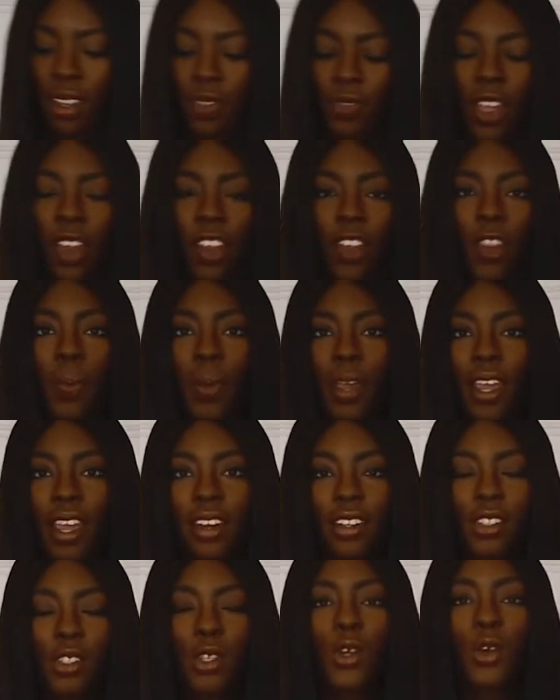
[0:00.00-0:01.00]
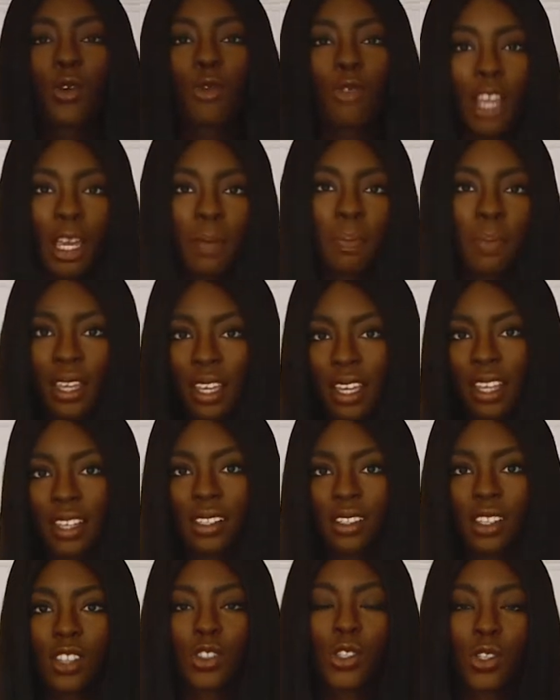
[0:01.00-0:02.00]
The leather pant is a great
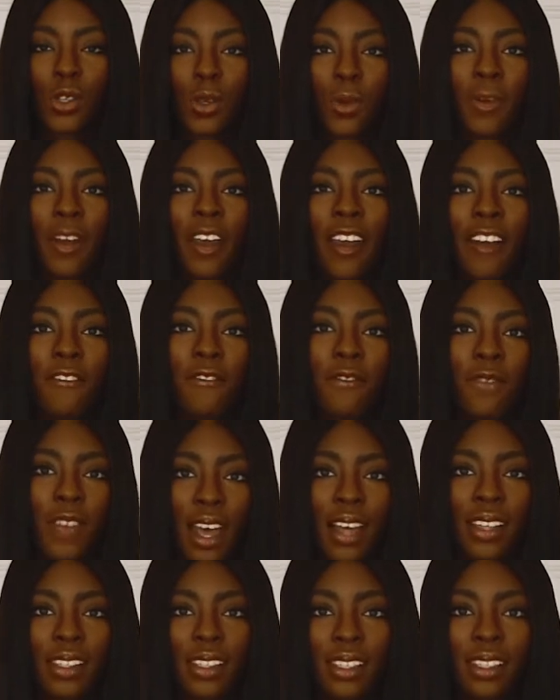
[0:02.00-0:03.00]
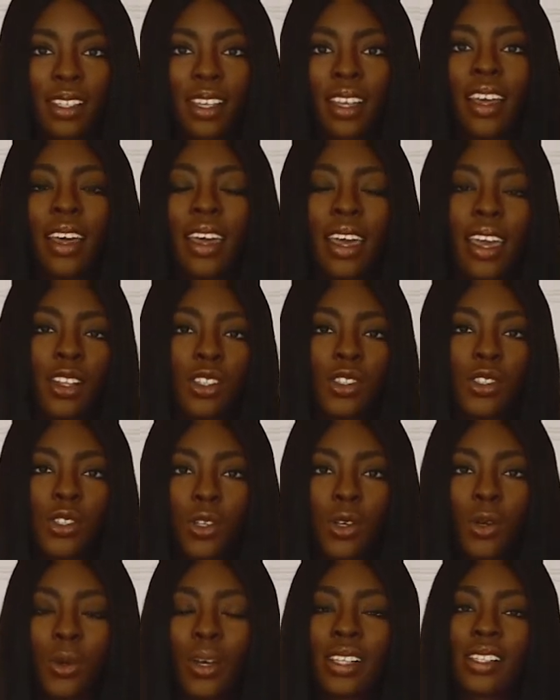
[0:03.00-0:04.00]
piece to invest and
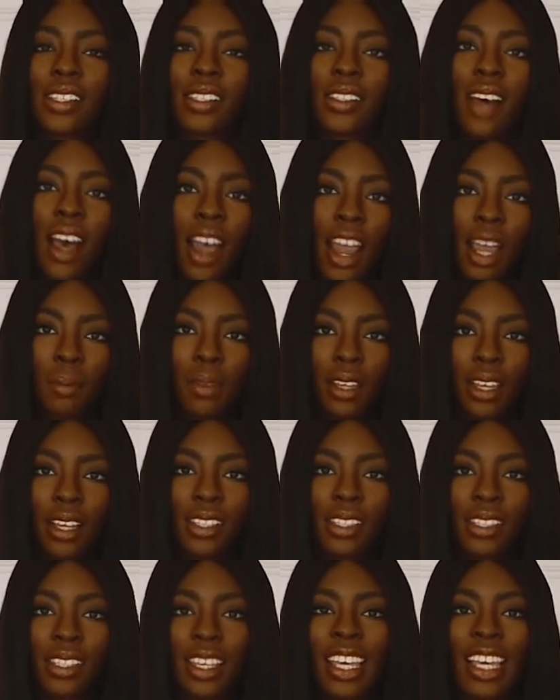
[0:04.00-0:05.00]
two, it's timeless,